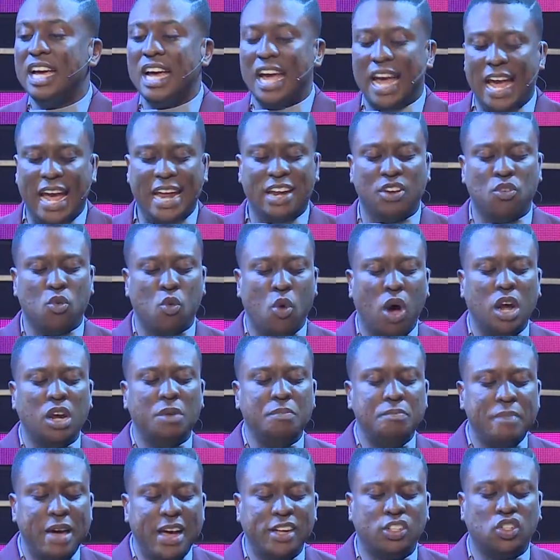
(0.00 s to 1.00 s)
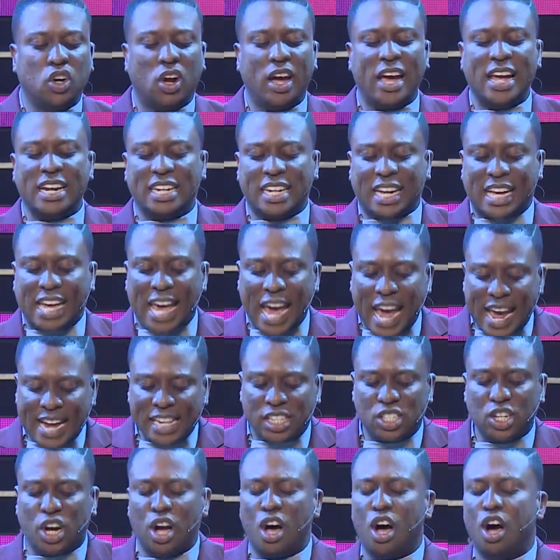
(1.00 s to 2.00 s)
and one major
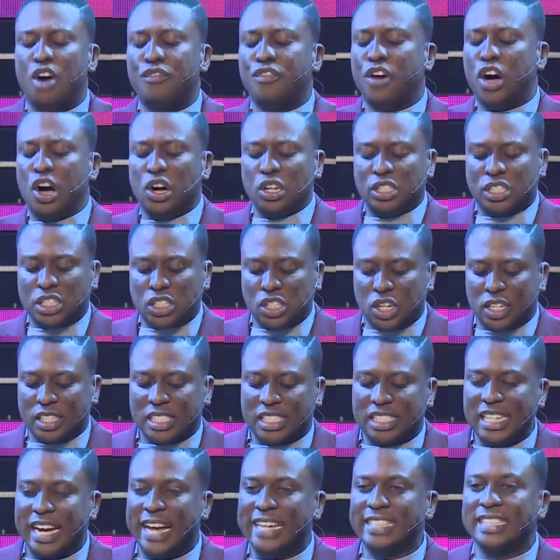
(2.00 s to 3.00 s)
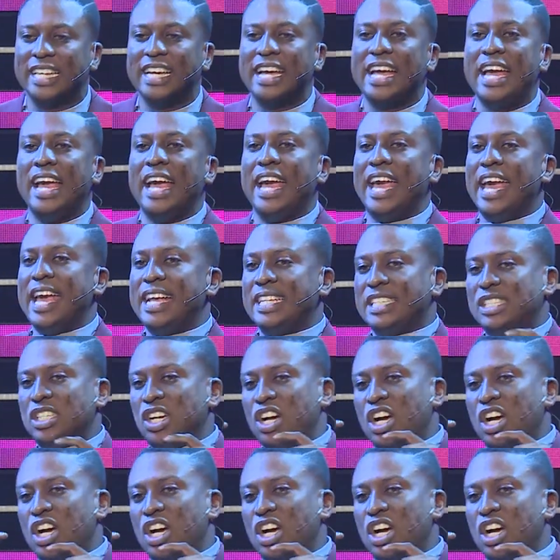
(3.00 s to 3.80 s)
indicator of all success is the